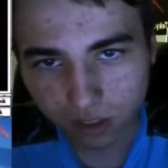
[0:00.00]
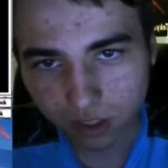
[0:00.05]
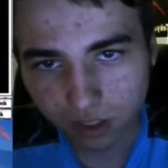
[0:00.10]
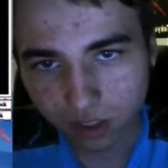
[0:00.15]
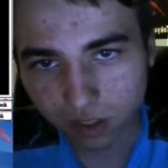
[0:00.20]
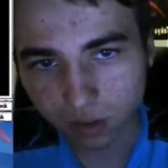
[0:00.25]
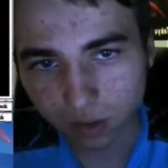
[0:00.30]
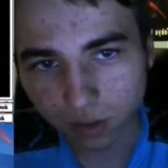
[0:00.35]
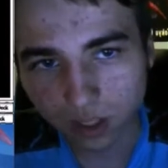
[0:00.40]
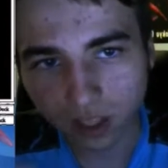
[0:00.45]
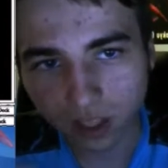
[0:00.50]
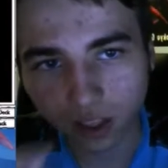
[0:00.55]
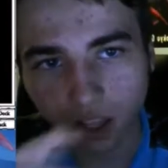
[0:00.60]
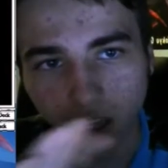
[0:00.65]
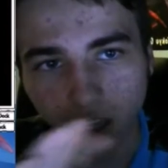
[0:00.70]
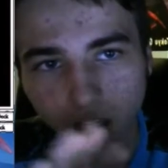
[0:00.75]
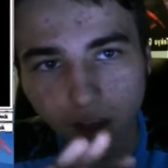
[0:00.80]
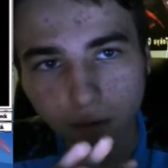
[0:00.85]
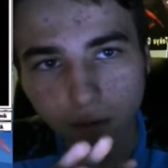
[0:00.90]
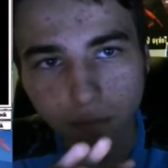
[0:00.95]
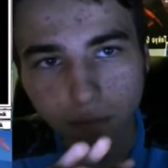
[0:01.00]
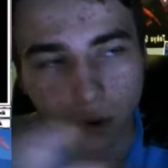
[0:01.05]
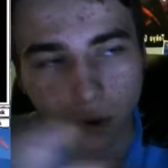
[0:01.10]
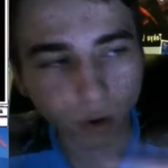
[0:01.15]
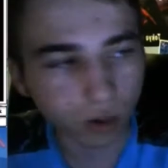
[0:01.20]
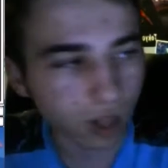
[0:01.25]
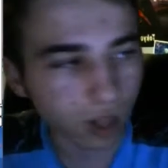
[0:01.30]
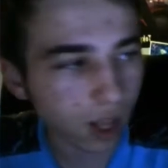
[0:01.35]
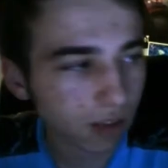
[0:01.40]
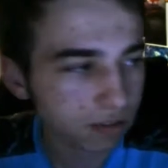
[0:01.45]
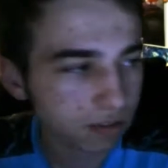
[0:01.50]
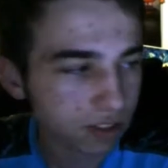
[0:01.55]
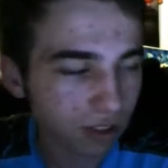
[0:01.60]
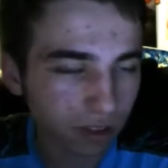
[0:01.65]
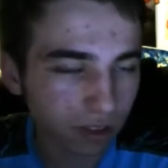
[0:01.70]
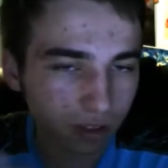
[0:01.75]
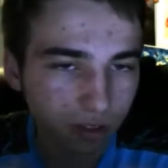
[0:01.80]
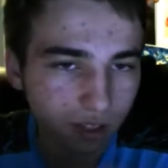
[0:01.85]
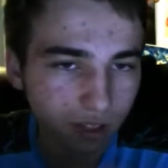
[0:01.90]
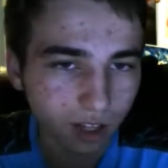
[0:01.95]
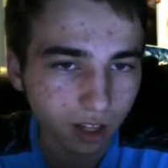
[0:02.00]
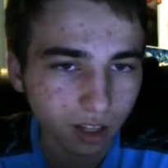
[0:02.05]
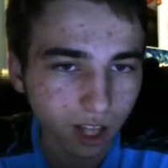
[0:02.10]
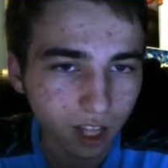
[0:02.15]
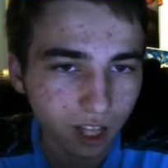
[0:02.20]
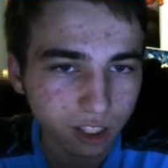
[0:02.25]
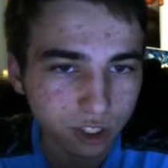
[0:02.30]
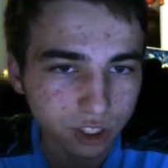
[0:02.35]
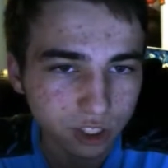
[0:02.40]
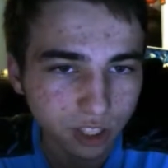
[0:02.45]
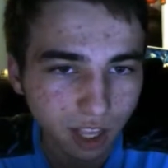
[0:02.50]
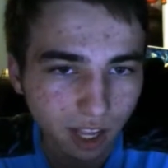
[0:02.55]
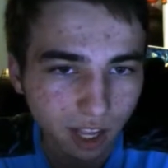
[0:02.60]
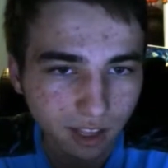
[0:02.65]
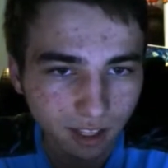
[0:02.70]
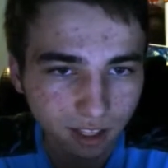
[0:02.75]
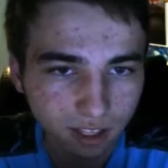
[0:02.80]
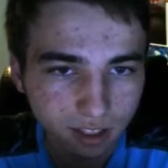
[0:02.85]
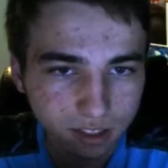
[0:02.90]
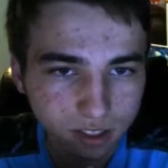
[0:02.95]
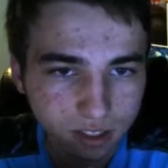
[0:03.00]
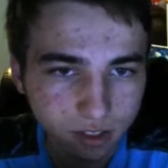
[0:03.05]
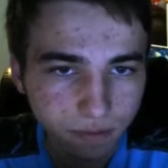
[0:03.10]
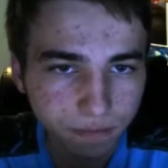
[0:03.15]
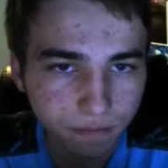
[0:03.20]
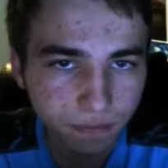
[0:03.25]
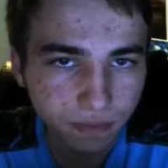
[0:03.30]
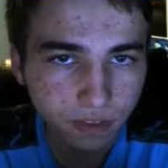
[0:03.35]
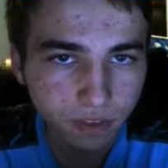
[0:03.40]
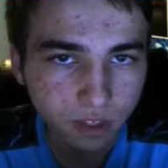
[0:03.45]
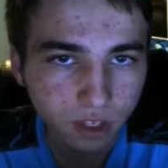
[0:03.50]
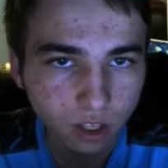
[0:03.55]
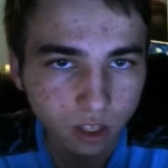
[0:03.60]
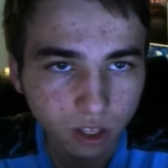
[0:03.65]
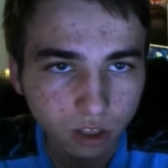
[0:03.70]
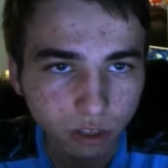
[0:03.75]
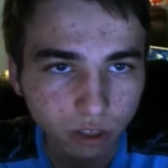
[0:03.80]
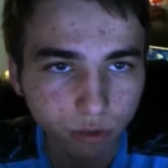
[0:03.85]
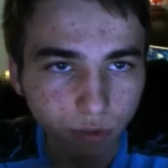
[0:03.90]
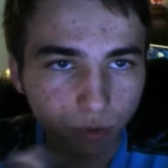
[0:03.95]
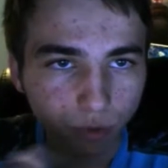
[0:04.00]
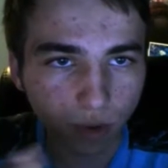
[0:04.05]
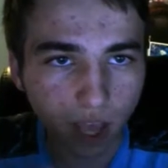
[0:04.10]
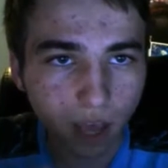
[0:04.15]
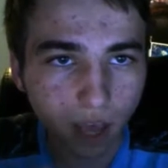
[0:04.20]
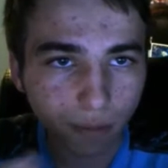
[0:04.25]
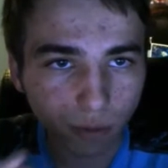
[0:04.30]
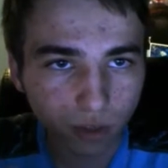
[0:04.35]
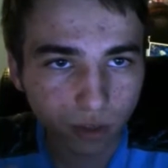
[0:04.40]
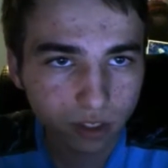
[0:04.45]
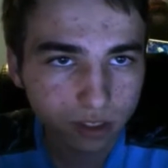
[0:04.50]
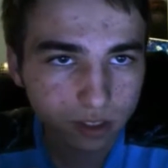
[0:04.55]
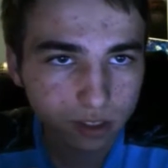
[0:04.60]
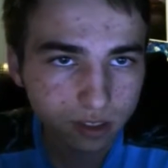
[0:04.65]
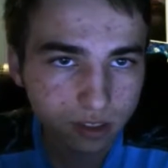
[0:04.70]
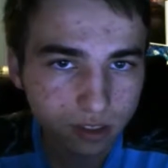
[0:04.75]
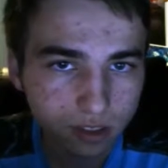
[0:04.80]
You can like pull off a lot of shenanigans through Emrys,